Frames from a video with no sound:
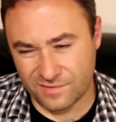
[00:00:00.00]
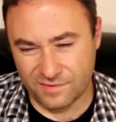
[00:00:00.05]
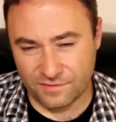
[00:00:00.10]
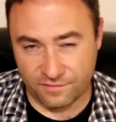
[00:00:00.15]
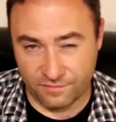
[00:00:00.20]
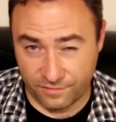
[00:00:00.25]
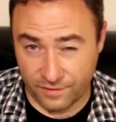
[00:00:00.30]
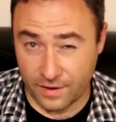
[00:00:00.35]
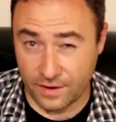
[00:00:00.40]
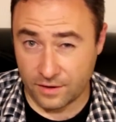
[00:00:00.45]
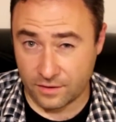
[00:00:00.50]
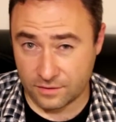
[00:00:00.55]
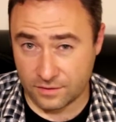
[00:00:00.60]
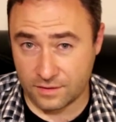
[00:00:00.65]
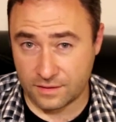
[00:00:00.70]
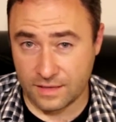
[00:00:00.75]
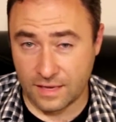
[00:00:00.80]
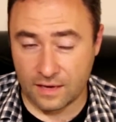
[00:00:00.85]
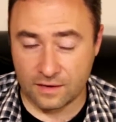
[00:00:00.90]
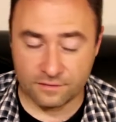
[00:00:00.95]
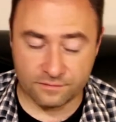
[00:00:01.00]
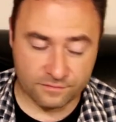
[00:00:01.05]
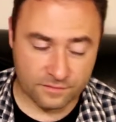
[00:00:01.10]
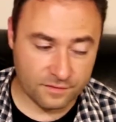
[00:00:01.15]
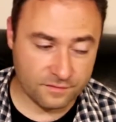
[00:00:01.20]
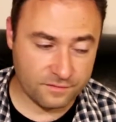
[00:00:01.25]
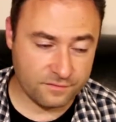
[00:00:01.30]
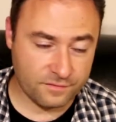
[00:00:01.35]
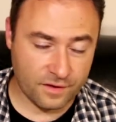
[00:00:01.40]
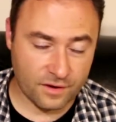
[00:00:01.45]
fair than that,
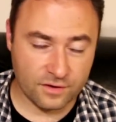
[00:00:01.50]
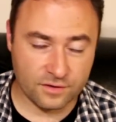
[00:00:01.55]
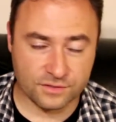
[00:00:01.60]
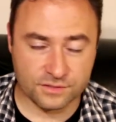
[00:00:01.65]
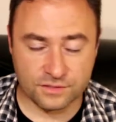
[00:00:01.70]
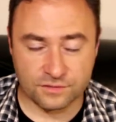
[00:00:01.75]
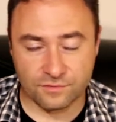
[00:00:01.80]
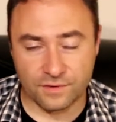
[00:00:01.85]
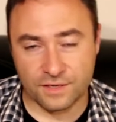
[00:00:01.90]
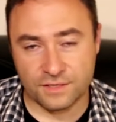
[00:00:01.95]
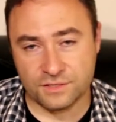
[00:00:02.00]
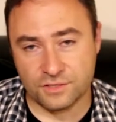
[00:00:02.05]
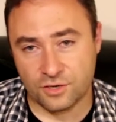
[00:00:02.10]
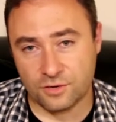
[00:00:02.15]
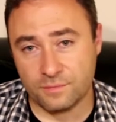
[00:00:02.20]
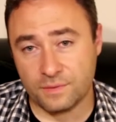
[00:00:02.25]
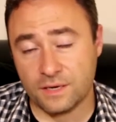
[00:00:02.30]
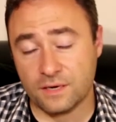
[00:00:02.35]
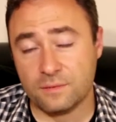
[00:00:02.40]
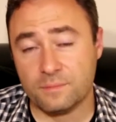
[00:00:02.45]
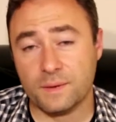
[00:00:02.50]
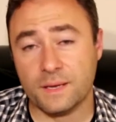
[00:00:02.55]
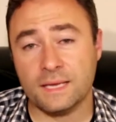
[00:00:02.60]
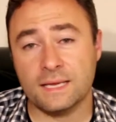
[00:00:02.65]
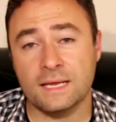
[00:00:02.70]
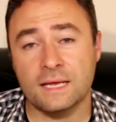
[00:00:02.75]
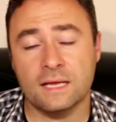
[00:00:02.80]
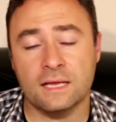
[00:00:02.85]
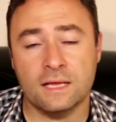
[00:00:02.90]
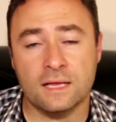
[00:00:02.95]
if fair is the right term here.
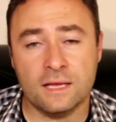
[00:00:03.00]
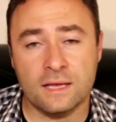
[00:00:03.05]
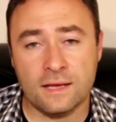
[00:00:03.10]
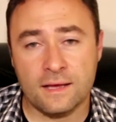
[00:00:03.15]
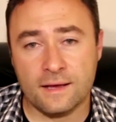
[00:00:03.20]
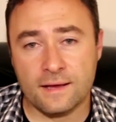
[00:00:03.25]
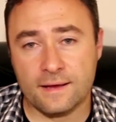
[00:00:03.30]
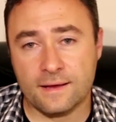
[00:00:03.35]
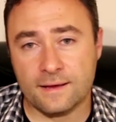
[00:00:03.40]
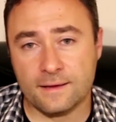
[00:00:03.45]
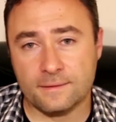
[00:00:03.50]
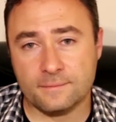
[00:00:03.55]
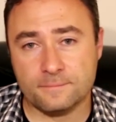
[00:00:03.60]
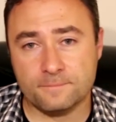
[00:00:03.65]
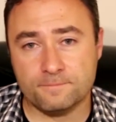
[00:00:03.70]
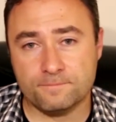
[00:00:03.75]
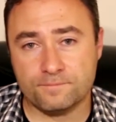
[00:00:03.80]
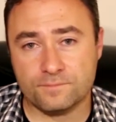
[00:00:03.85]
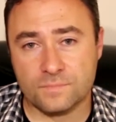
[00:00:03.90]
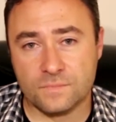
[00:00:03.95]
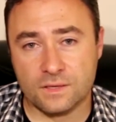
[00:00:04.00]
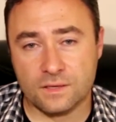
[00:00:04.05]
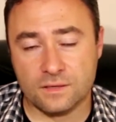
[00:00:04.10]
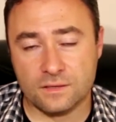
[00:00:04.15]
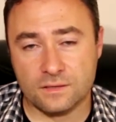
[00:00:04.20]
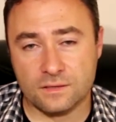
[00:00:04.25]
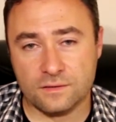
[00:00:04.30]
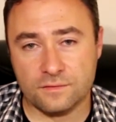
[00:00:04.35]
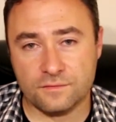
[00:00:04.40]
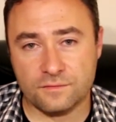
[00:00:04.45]
But
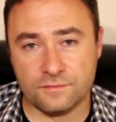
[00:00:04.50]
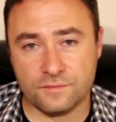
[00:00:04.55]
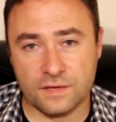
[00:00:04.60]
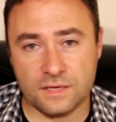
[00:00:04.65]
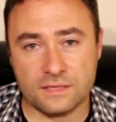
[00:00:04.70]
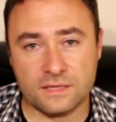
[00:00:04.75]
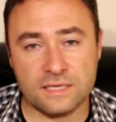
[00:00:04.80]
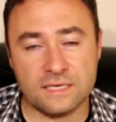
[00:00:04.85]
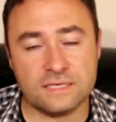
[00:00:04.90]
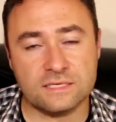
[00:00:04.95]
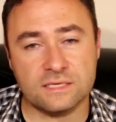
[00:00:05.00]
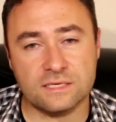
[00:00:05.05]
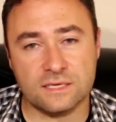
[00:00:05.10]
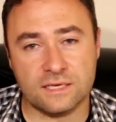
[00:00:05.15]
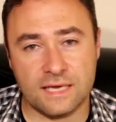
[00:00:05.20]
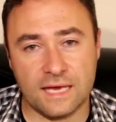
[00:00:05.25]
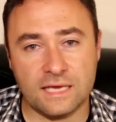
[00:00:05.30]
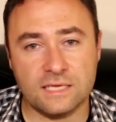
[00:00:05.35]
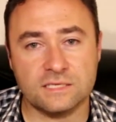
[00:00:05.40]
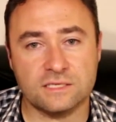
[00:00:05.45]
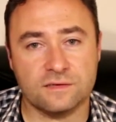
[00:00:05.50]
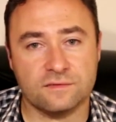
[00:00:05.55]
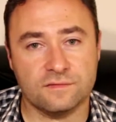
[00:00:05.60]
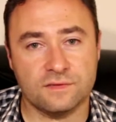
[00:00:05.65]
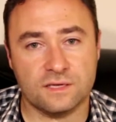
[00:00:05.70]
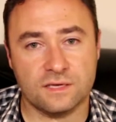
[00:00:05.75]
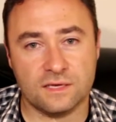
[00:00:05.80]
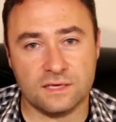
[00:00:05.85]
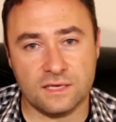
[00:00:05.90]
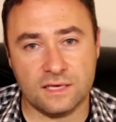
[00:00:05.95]
at least in the case of
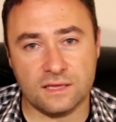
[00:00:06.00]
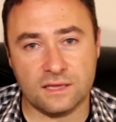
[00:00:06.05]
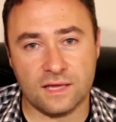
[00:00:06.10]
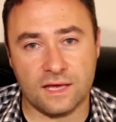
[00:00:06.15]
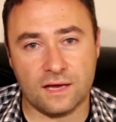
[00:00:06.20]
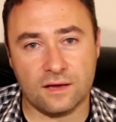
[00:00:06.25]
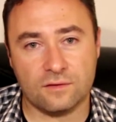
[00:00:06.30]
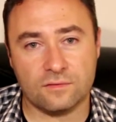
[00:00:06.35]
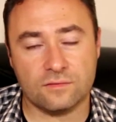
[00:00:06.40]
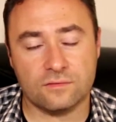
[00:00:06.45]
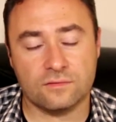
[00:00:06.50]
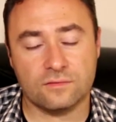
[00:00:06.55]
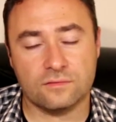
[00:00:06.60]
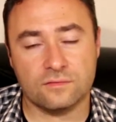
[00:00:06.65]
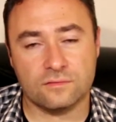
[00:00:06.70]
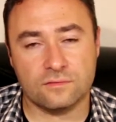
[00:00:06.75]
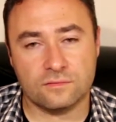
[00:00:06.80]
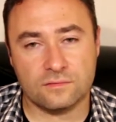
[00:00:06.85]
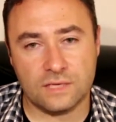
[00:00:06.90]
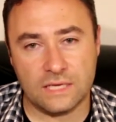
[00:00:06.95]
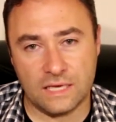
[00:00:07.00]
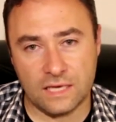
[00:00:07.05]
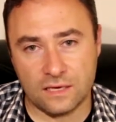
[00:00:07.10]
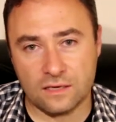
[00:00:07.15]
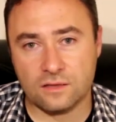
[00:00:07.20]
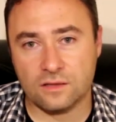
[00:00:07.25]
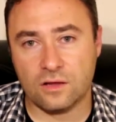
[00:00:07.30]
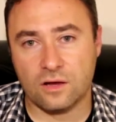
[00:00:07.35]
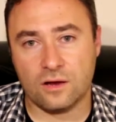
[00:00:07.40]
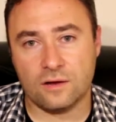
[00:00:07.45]
the Elaut
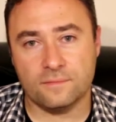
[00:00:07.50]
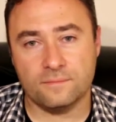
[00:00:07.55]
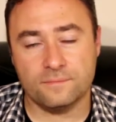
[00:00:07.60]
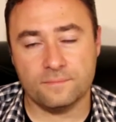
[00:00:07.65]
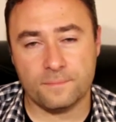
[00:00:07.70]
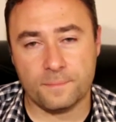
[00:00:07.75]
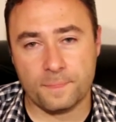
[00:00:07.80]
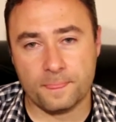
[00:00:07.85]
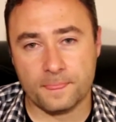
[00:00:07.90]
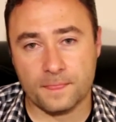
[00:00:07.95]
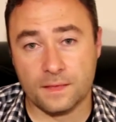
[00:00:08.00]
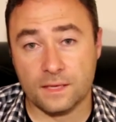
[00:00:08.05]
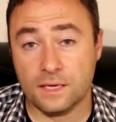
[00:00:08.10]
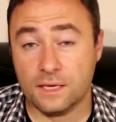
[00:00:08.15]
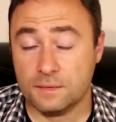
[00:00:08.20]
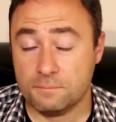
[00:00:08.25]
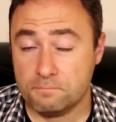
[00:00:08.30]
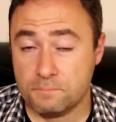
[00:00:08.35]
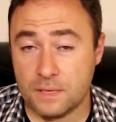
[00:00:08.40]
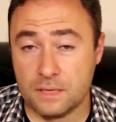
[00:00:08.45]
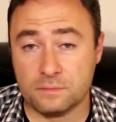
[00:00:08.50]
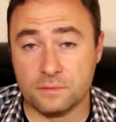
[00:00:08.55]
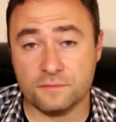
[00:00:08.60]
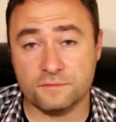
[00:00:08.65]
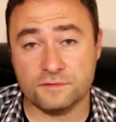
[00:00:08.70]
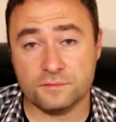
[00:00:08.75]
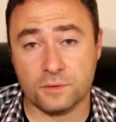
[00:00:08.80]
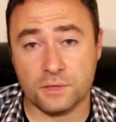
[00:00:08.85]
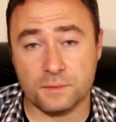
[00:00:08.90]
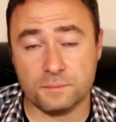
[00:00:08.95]
E-Claw, minimum
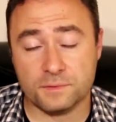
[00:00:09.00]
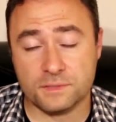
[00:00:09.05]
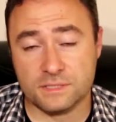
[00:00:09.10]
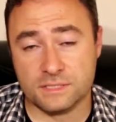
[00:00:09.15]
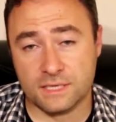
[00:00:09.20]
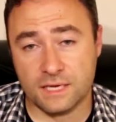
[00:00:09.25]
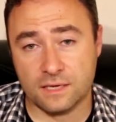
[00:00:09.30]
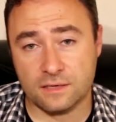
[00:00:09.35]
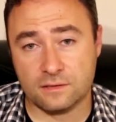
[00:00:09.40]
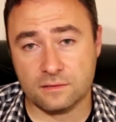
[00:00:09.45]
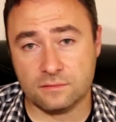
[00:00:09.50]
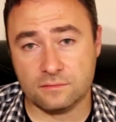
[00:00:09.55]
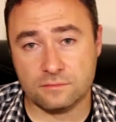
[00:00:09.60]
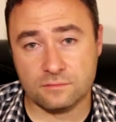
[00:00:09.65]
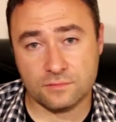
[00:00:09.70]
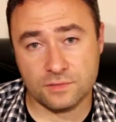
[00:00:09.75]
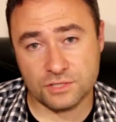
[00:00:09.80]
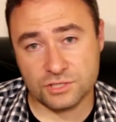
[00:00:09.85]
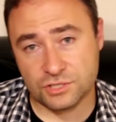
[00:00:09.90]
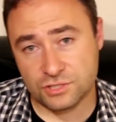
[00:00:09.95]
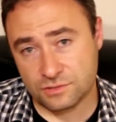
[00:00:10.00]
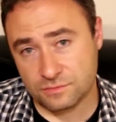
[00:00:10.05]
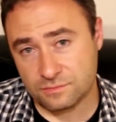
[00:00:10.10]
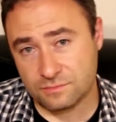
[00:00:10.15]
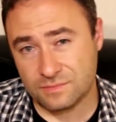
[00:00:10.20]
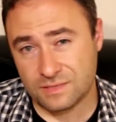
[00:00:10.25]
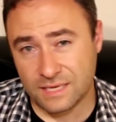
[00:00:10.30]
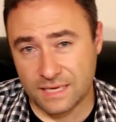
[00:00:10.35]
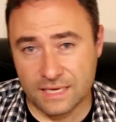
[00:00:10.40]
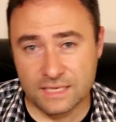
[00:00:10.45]
of 20%, which
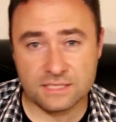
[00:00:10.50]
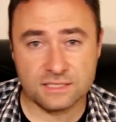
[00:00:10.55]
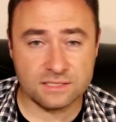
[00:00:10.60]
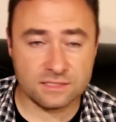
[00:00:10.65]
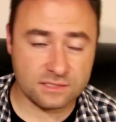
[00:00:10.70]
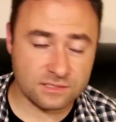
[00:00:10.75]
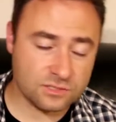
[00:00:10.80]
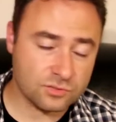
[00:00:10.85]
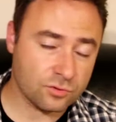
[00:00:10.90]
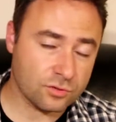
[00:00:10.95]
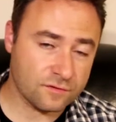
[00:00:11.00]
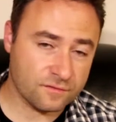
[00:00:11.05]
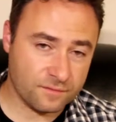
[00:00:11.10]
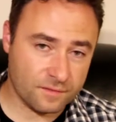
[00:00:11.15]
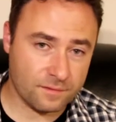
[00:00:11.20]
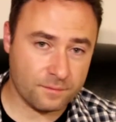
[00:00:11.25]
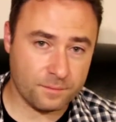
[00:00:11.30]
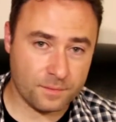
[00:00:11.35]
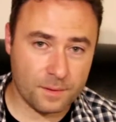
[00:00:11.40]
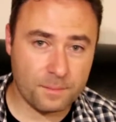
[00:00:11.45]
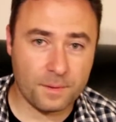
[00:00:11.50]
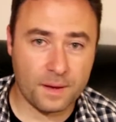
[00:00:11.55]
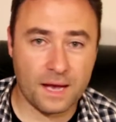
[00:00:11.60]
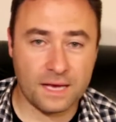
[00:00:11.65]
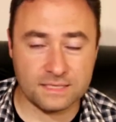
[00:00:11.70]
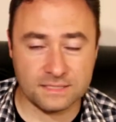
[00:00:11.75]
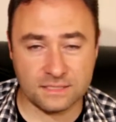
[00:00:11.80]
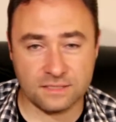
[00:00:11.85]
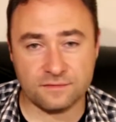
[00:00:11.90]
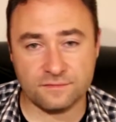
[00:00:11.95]
is sort of a
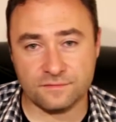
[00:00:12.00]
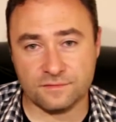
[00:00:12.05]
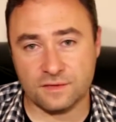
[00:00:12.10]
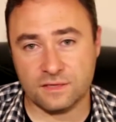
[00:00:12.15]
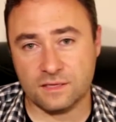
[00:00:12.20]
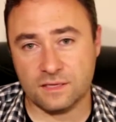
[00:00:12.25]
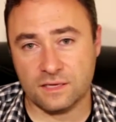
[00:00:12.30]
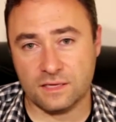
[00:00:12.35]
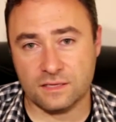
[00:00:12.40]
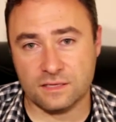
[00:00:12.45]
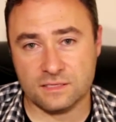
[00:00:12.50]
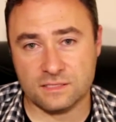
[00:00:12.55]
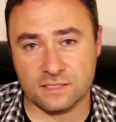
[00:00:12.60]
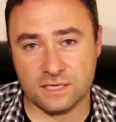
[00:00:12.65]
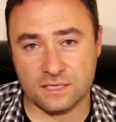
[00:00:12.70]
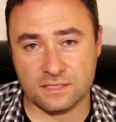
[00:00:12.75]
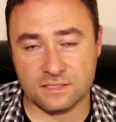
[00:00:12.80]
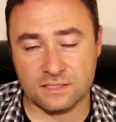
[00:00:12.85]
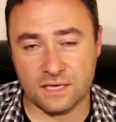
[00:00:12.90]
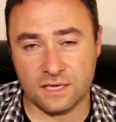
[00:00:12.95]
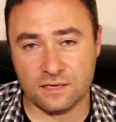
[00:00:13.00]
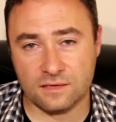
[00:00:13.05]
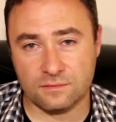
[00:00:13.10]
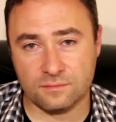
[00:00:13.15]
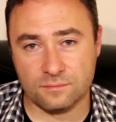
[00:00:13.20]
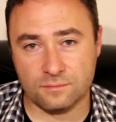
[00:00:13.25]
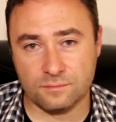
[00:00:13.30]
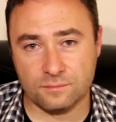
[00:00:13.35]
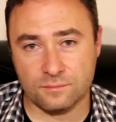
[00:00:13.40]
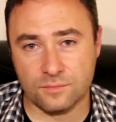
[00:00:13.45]
positive in the sense that
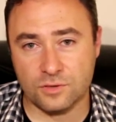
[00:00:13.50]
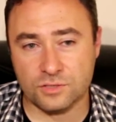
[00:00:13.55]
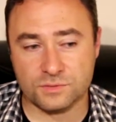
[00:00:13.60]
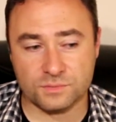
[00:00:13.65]
a